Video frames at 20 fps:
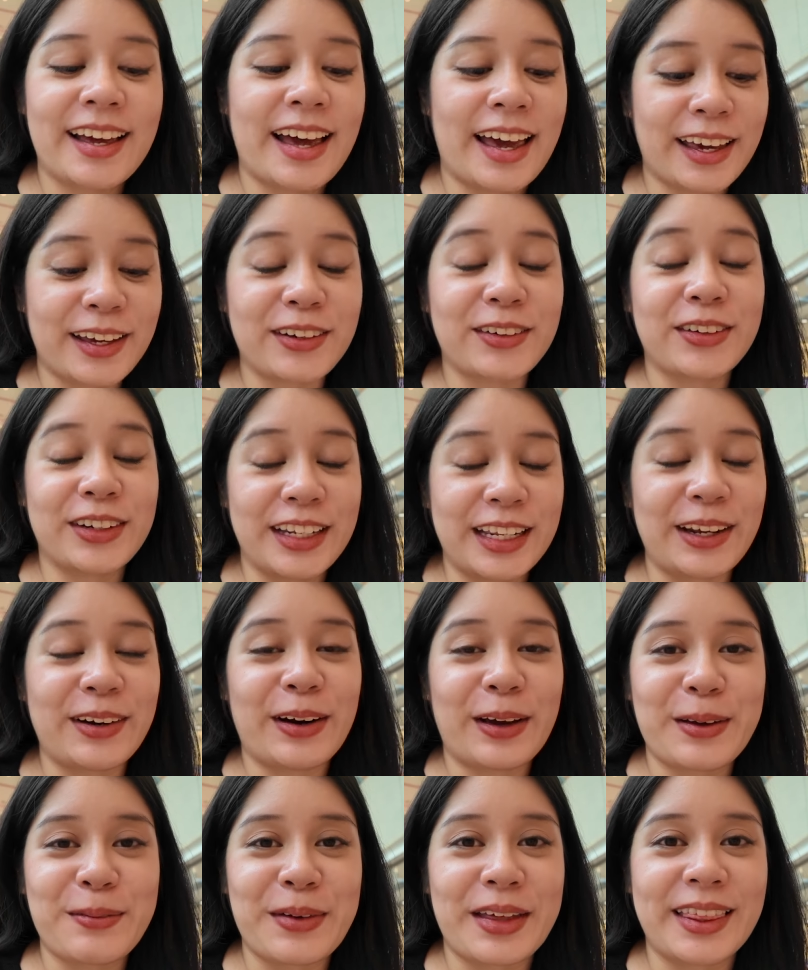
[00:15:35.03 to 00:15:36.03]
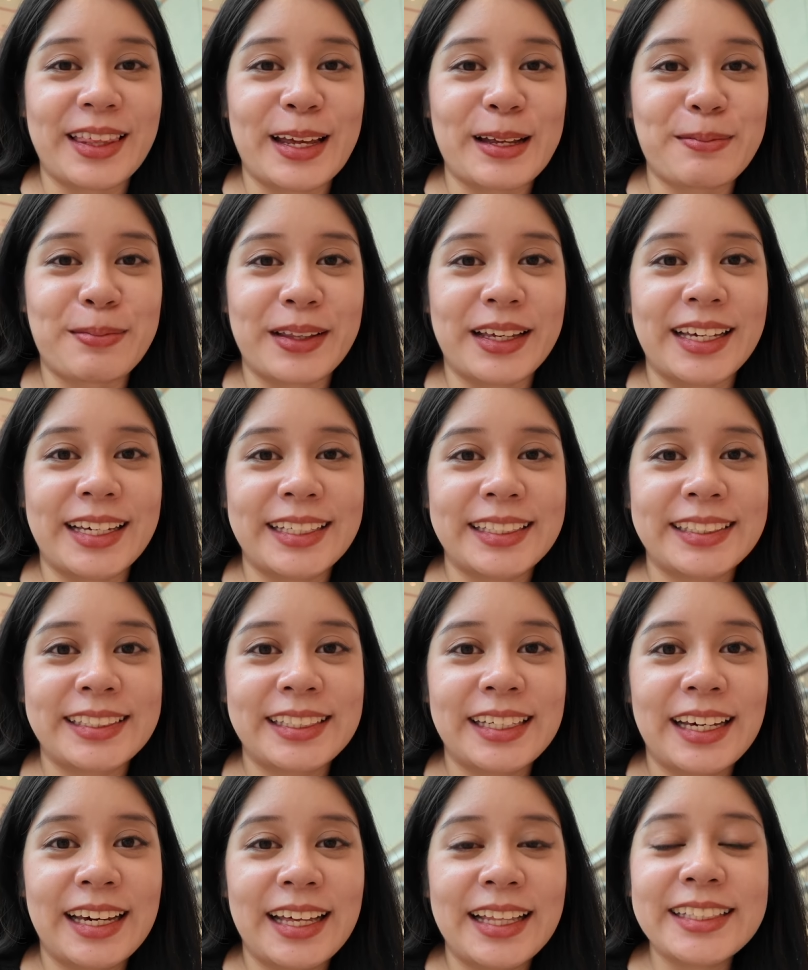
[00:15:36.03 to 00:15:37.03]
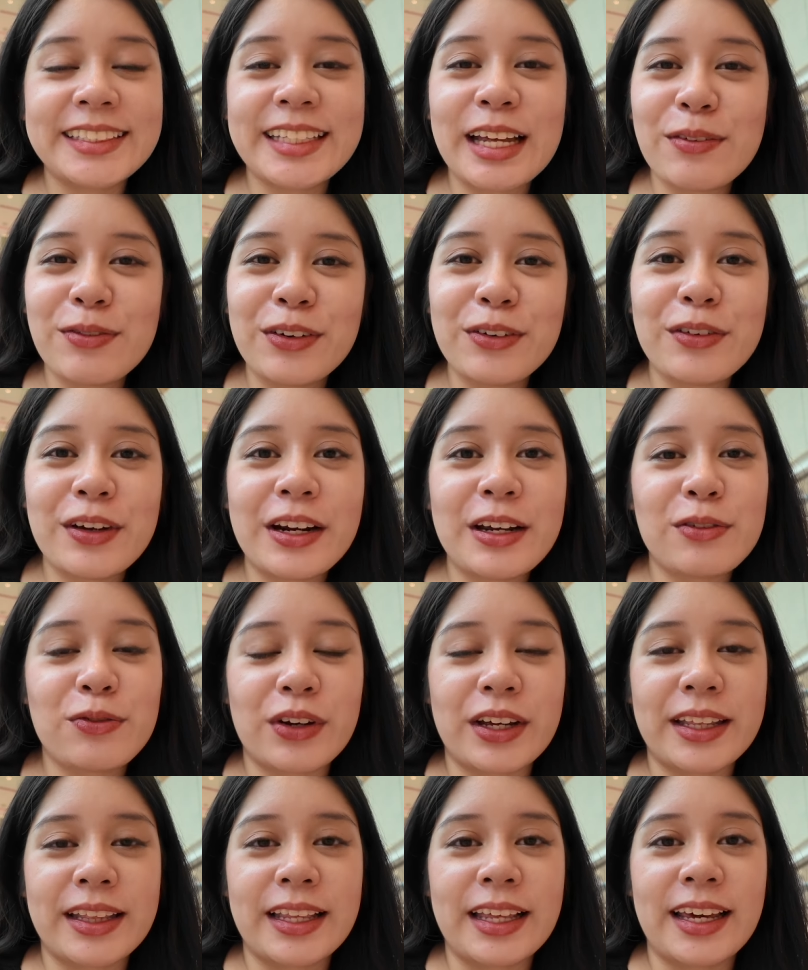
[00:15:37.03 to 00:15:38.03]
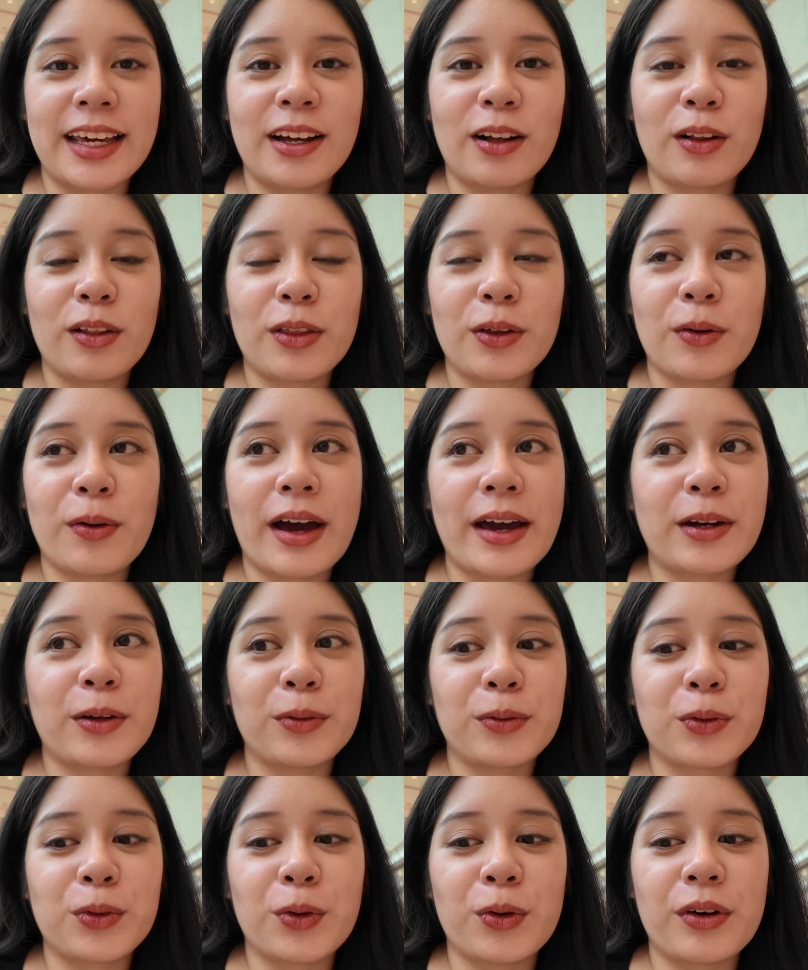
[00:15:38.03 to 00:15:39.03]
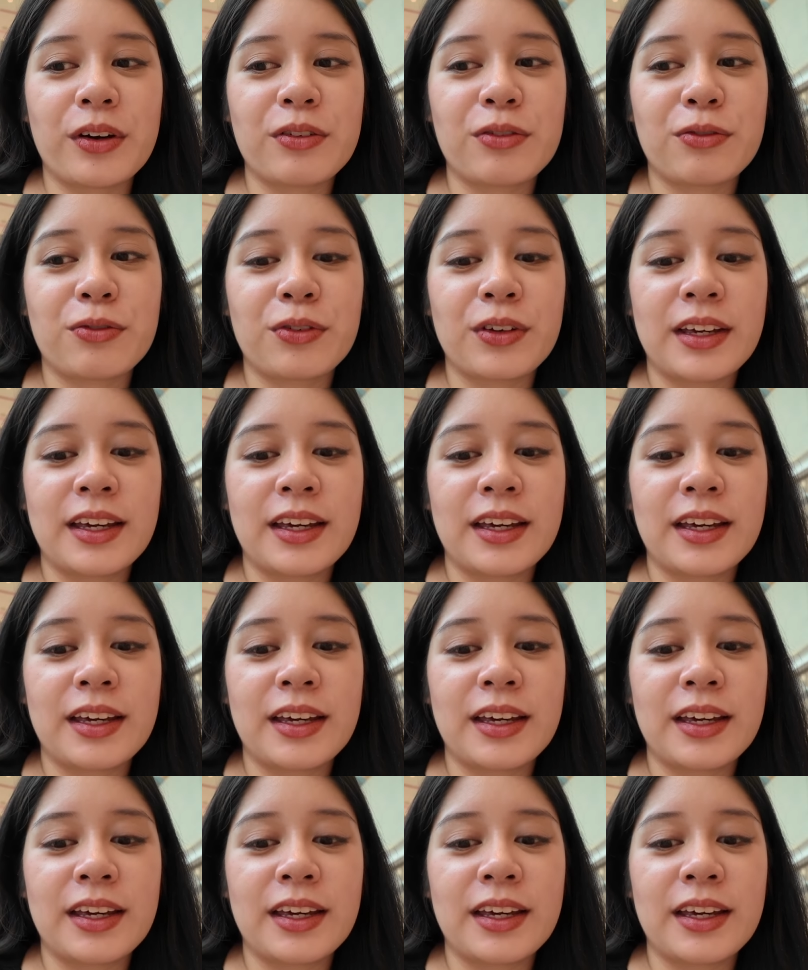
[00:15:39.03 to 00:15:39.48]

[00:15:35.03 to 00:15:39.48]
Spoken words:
I can really recommend that place. The staff were very friendly, although I don't know if